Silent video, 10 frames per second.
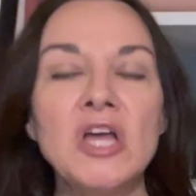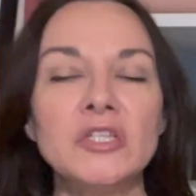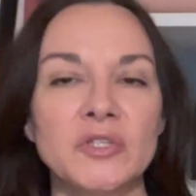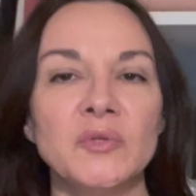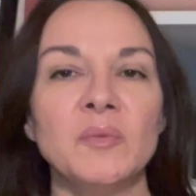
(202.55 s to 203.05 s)

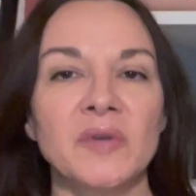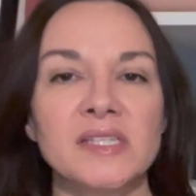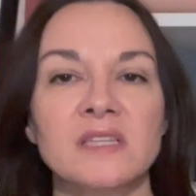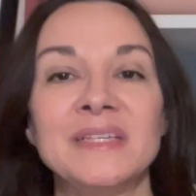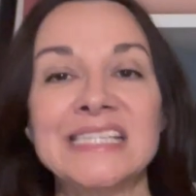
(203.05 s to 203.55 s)
to bring
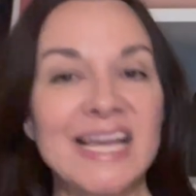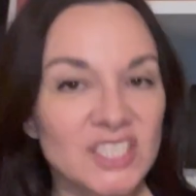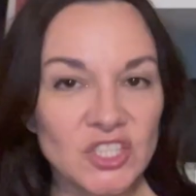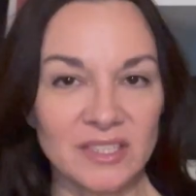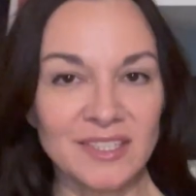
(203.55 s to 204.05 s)
some
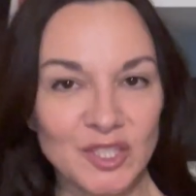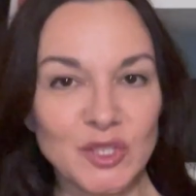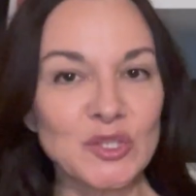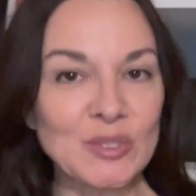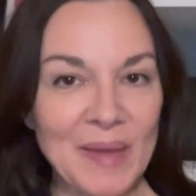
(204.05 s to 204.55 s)
intention into your
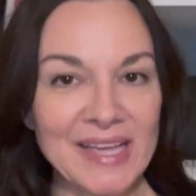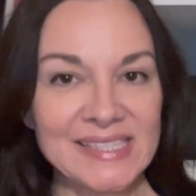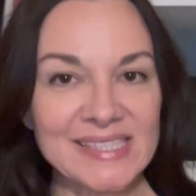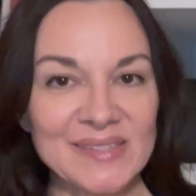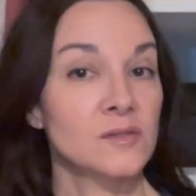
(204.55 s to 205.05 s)

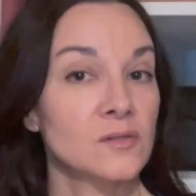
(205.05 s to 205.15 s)
space.